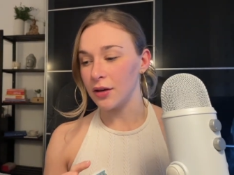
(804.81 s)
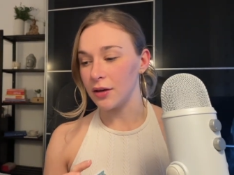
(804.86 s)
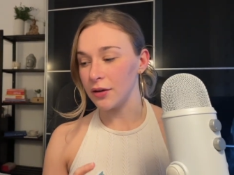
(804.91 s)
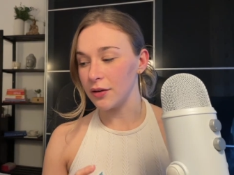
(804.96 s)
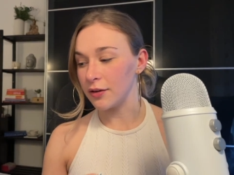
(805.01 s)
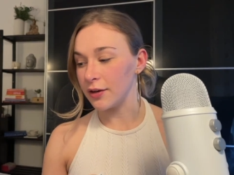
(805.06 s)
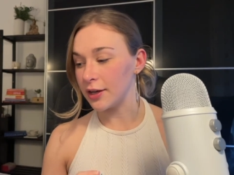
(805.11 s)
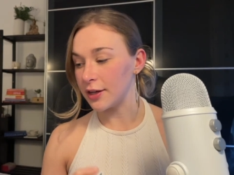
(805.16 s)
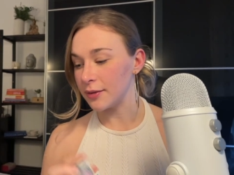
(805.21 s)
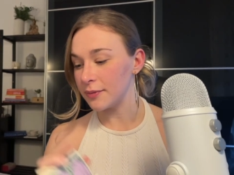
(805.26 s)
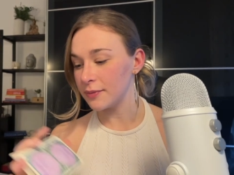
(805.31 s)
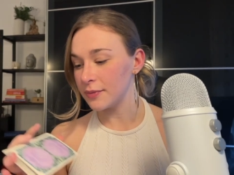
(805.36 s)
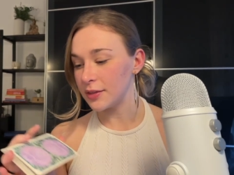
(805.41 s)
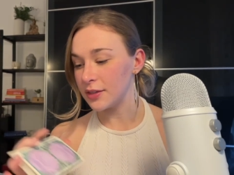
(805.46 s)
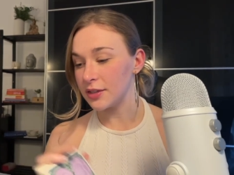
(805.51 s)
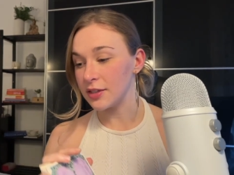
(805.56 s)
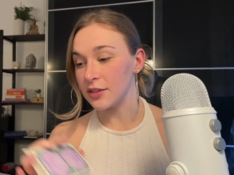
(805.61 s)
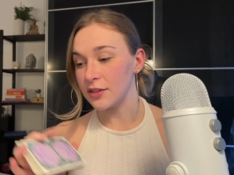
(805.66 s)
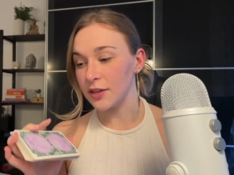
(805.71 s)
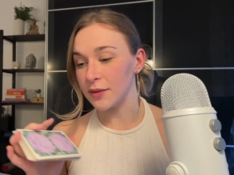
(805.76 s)
All right.
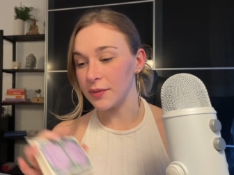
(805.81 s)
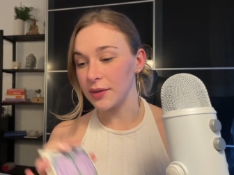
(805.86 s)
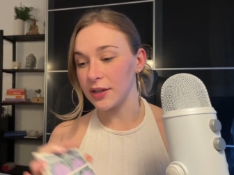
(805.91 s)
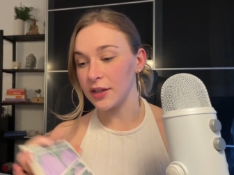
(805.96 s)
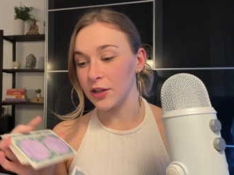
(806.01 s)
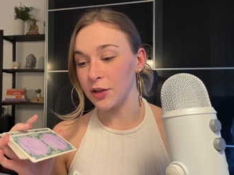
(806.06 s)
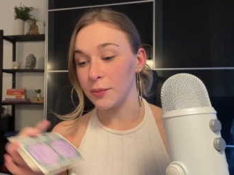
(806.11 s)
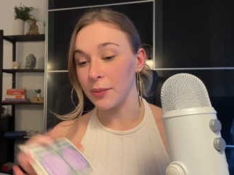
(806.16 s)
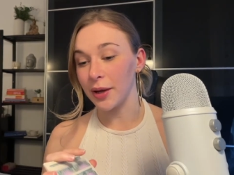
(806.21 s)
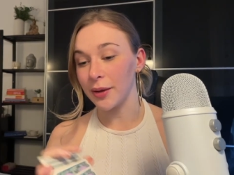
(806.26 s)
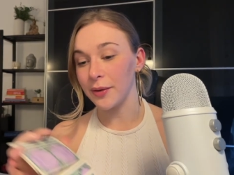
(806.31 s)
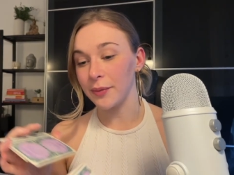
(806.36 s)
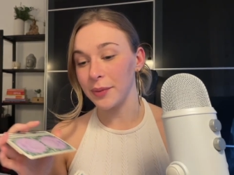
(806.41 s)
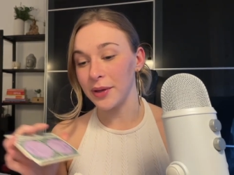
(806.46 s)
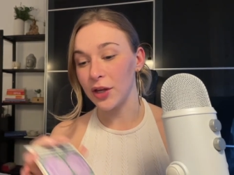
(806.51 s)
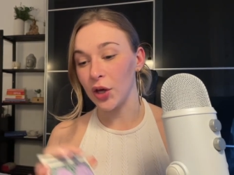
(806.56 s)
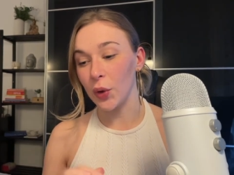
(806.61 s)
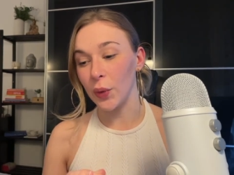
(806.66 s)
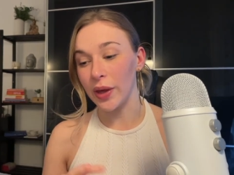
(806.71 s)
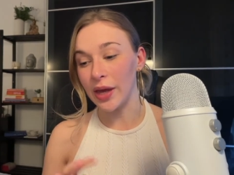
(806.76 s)
This is something that you might
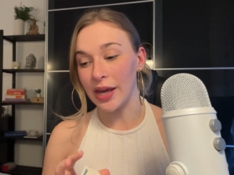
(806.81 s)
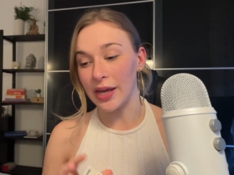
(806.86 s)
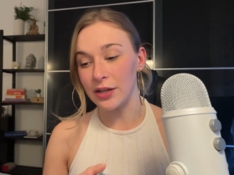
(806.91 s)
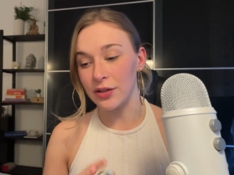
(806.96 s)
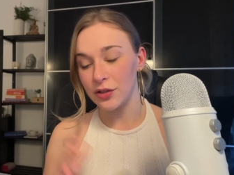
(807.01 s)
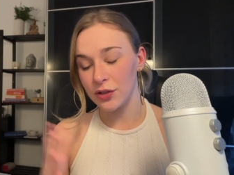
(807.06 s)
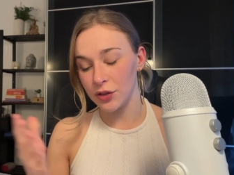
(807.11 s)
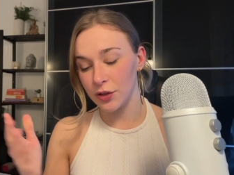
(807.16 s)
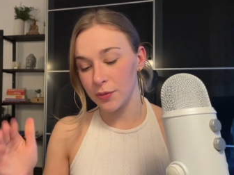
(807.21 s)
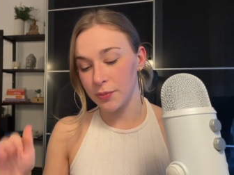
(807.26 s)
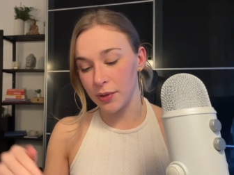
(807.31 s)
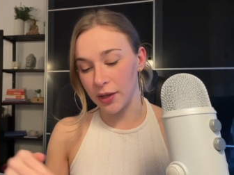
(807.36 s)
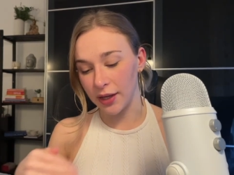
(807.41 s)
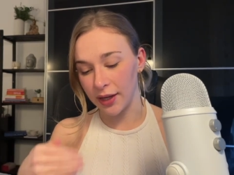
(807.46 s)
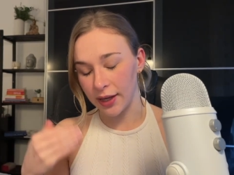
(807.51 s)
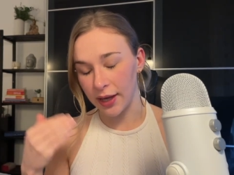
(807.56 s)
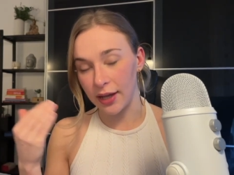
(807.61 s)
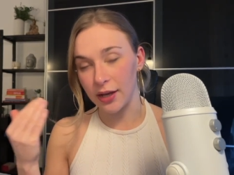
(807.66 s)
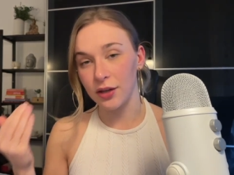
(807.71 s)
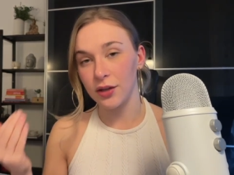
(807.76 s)
be going into, but
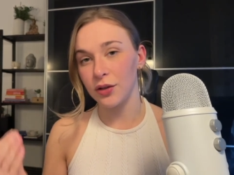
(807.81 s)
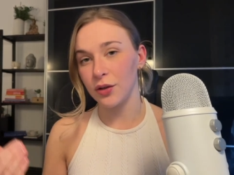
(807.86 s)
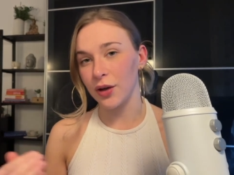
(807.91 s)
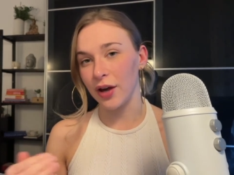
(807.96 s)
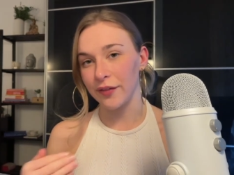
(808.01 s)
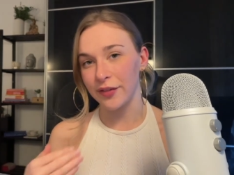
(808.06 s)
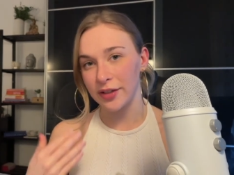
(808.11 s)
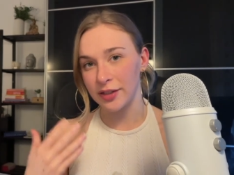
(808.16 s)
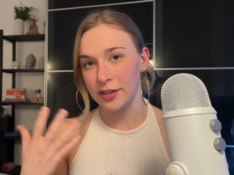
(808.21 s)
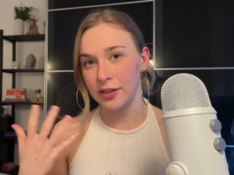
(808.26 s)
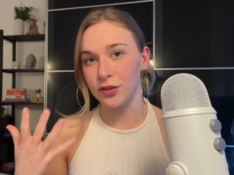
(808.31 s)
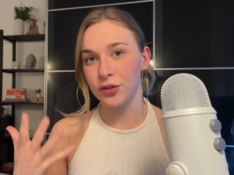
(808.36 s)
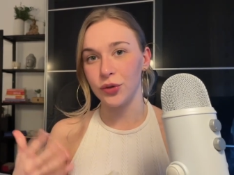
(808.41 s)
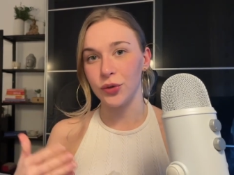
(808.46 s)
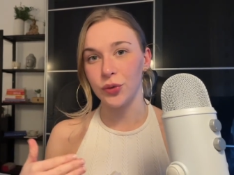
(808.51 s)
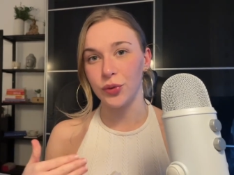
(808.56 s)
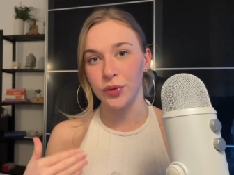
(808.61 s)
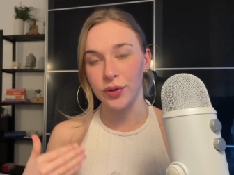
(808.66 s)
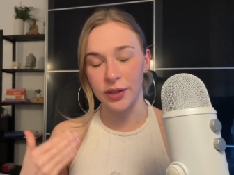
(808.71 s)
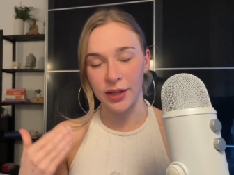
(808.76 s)
again, you're having to
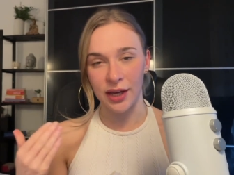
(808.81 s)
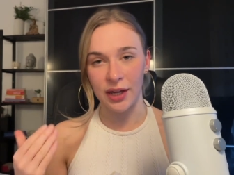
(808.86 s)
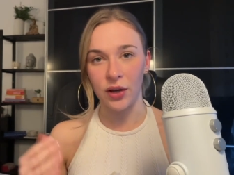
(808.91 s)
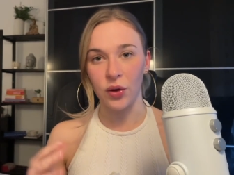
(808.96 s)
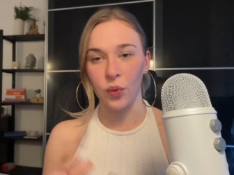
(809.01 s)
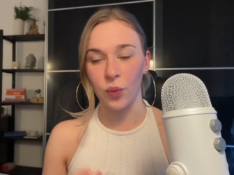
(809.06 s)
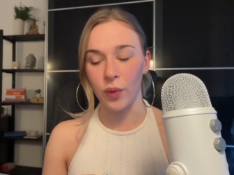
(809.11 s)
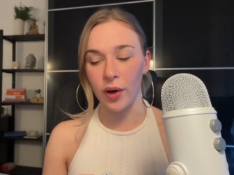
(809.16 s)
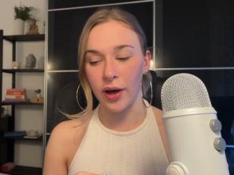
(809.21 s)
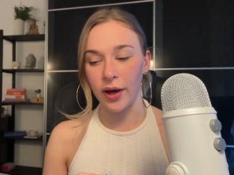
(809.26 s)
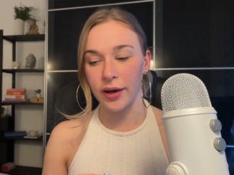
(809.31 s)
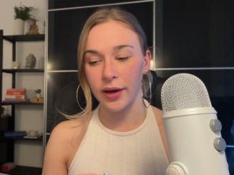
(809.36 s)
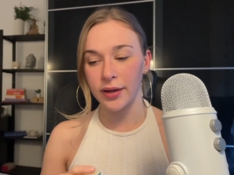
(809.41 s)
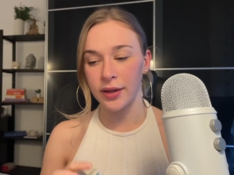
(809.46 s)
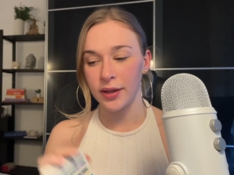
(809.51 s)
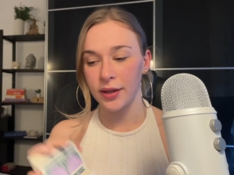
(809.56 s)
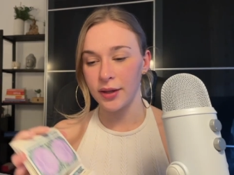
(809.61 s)
do the inner work.